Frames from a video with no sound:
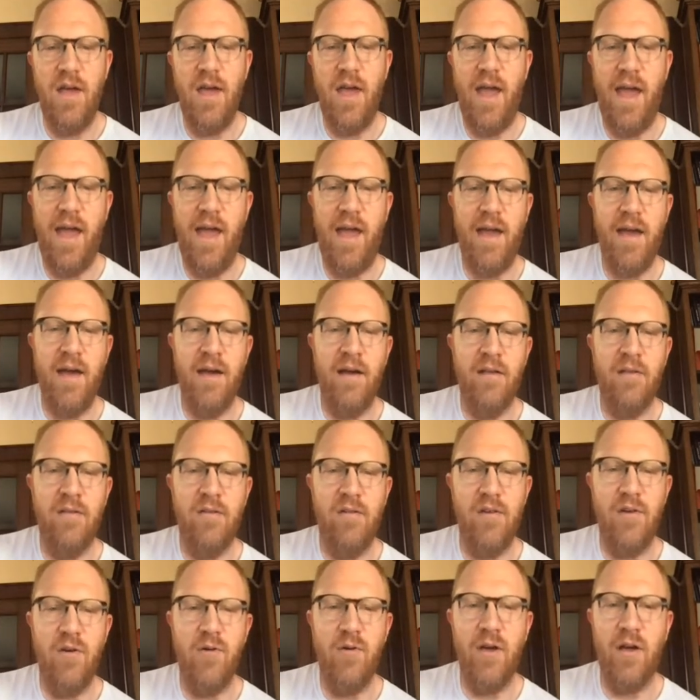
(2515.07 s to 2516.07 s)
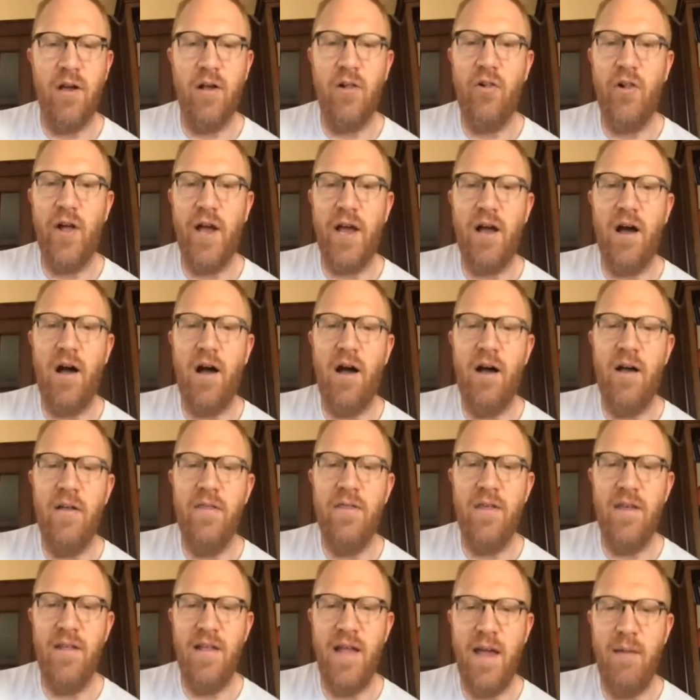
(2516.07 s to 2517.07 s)
And you can click on
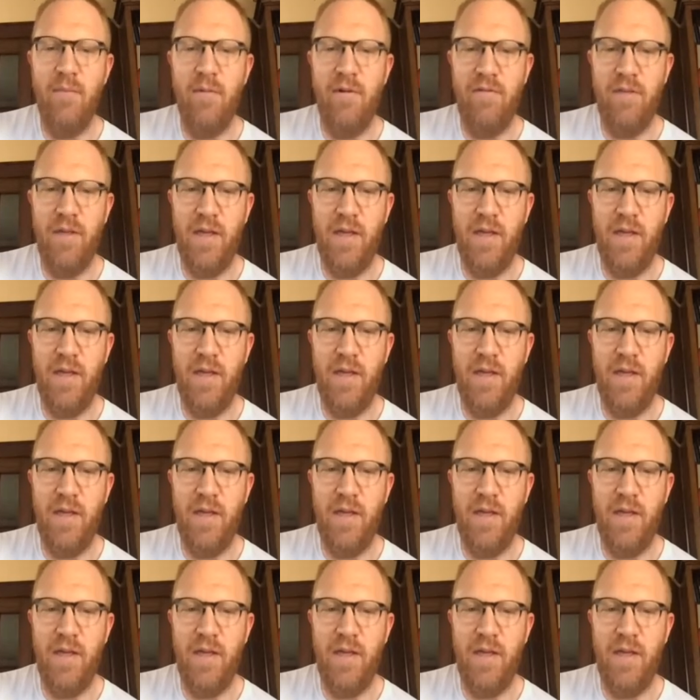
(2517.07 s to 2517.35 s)
the name of